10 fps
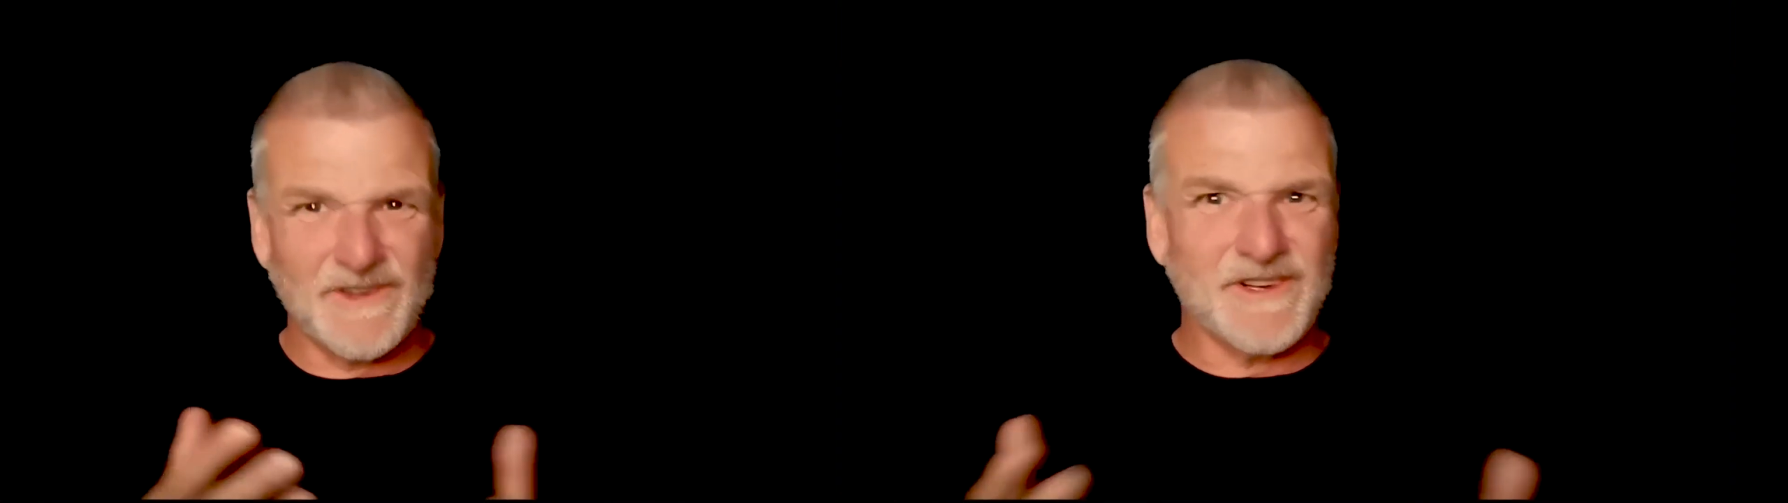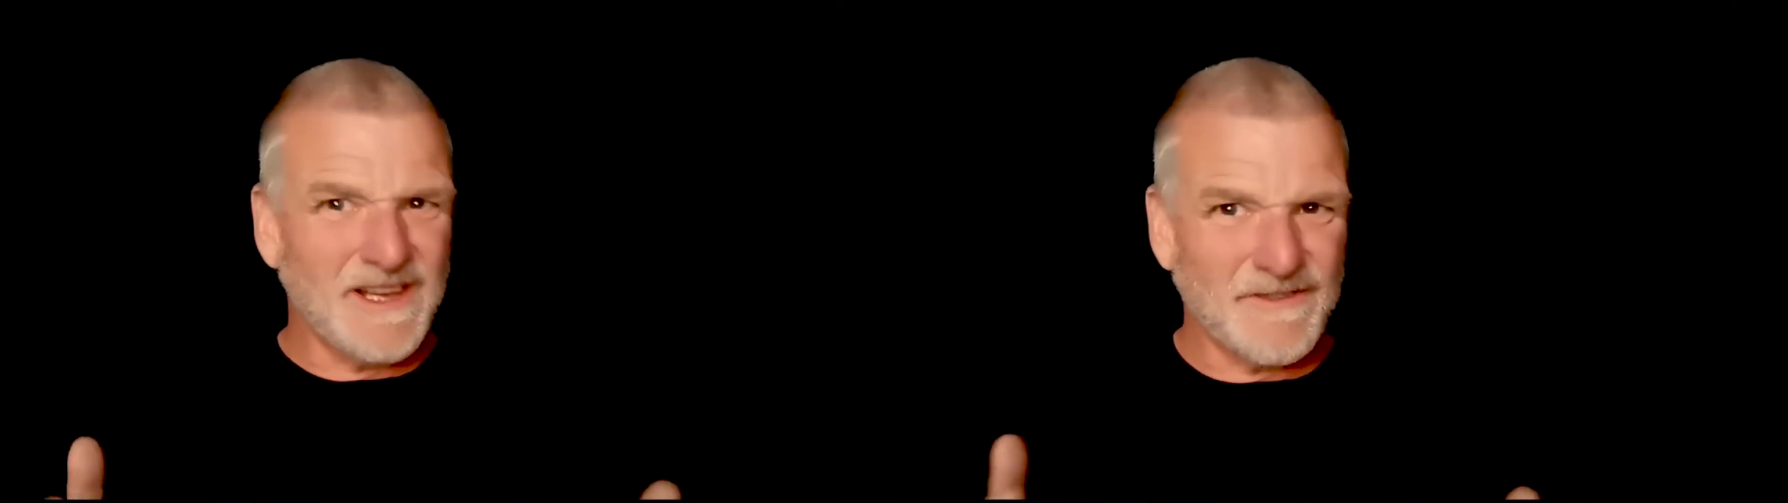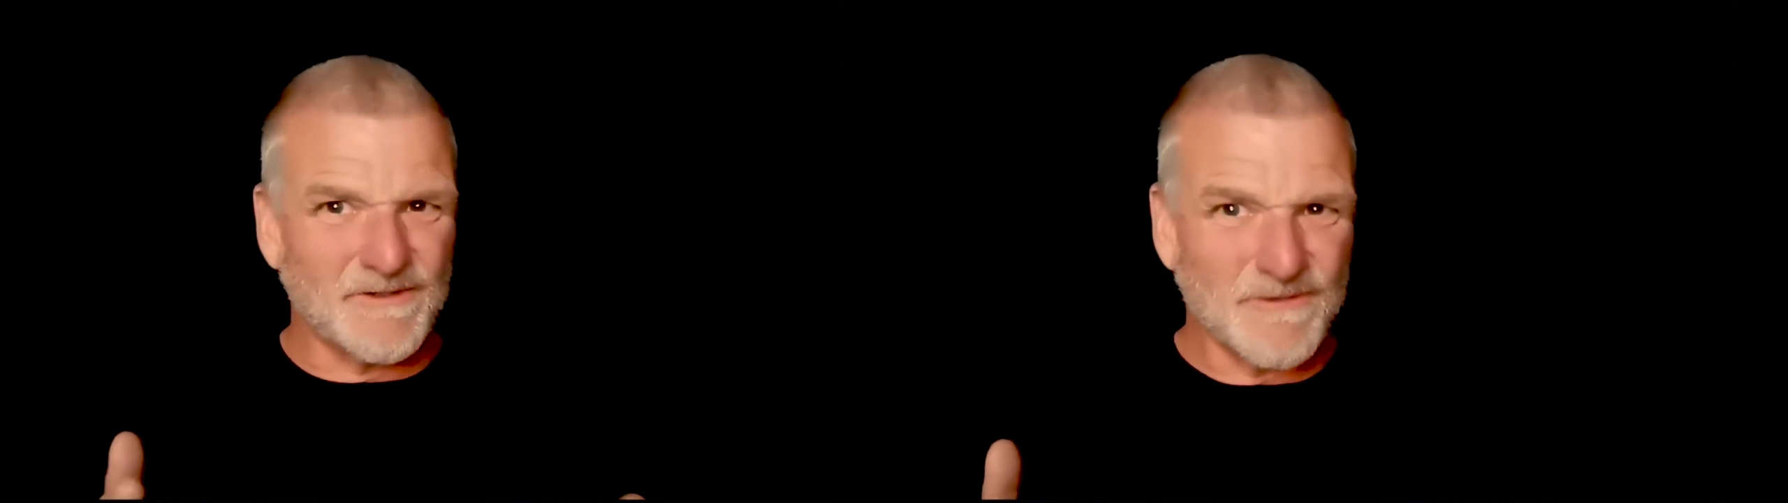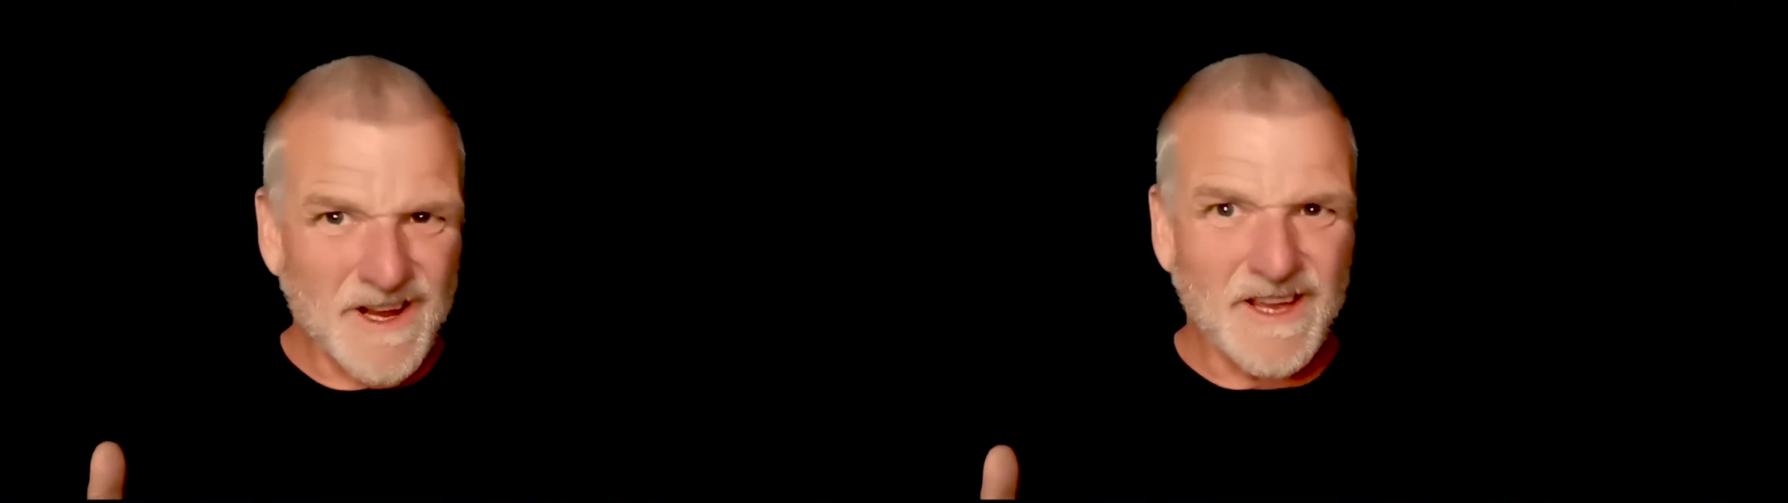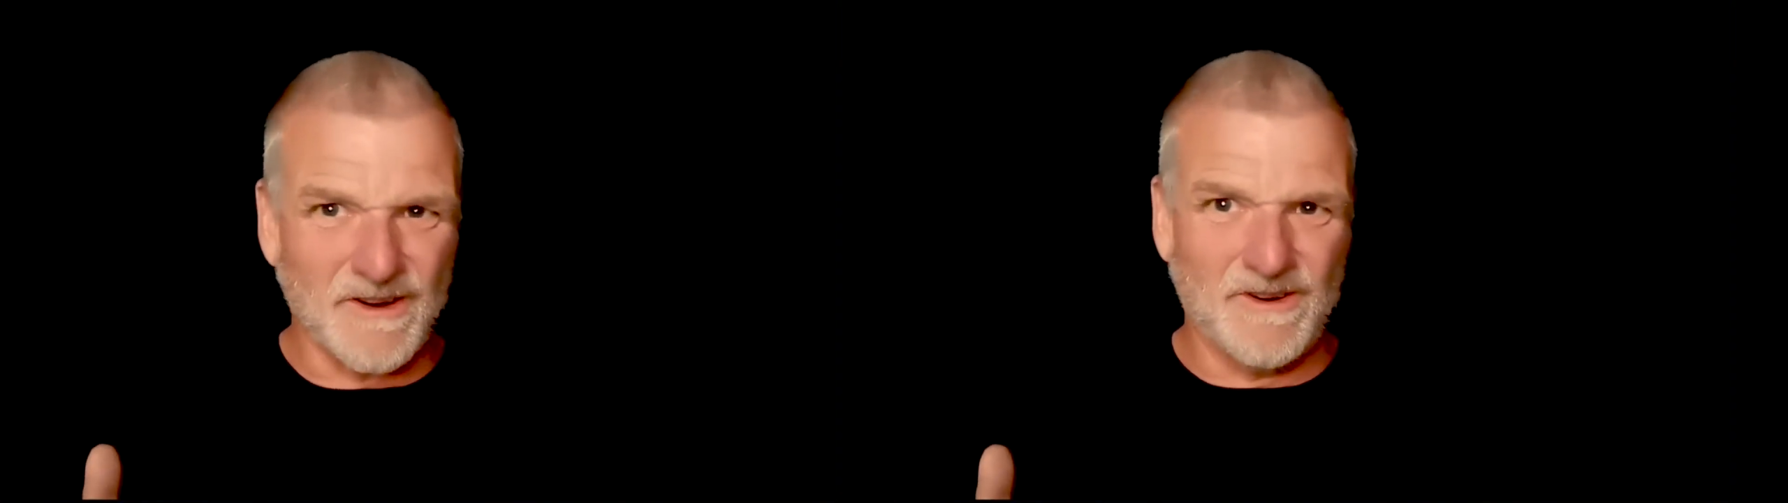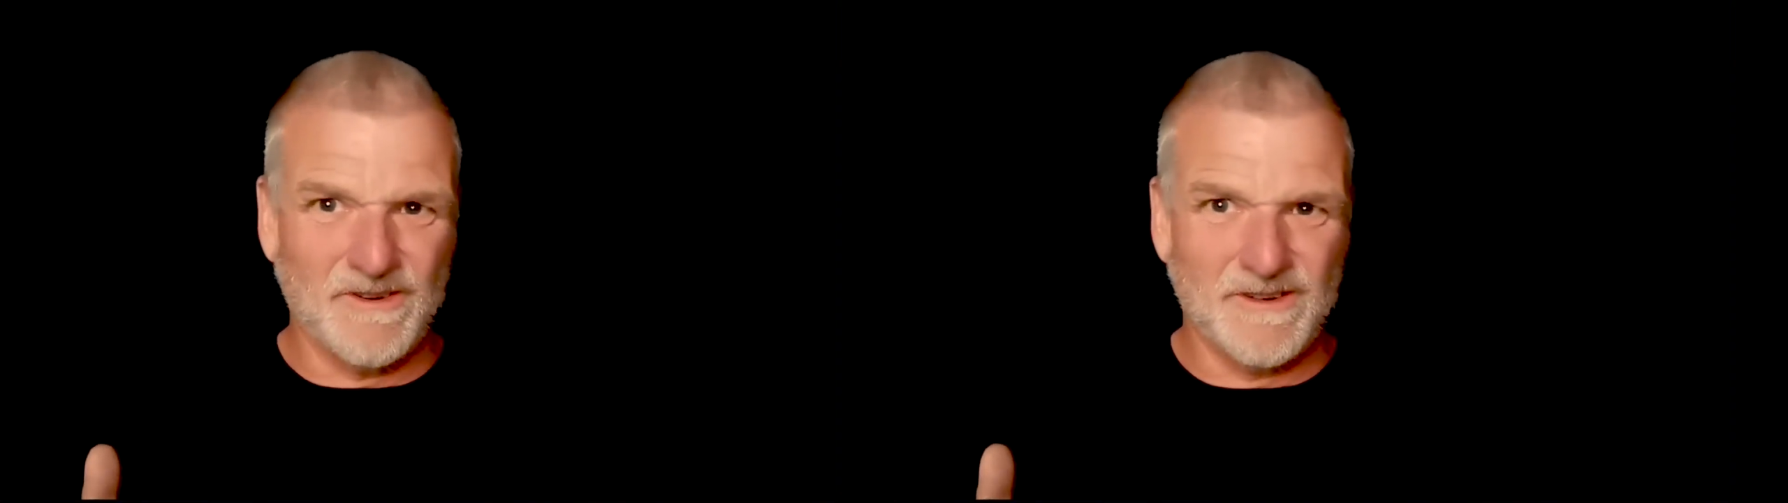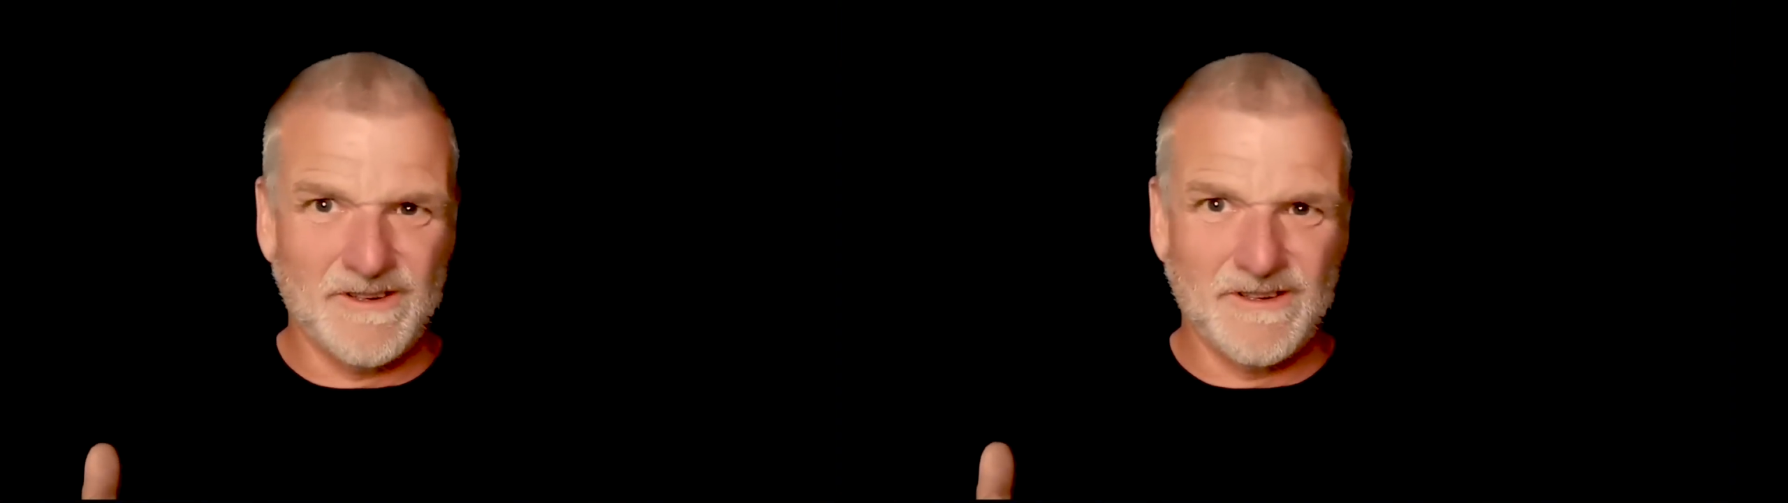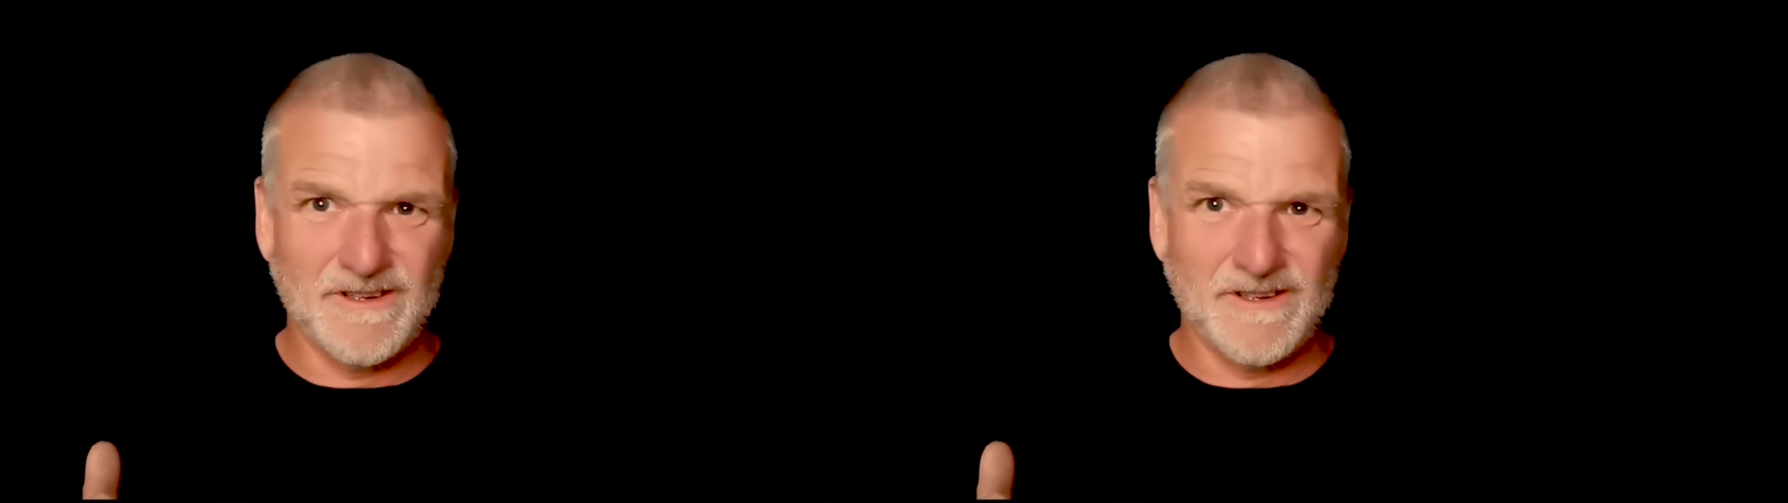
not even real.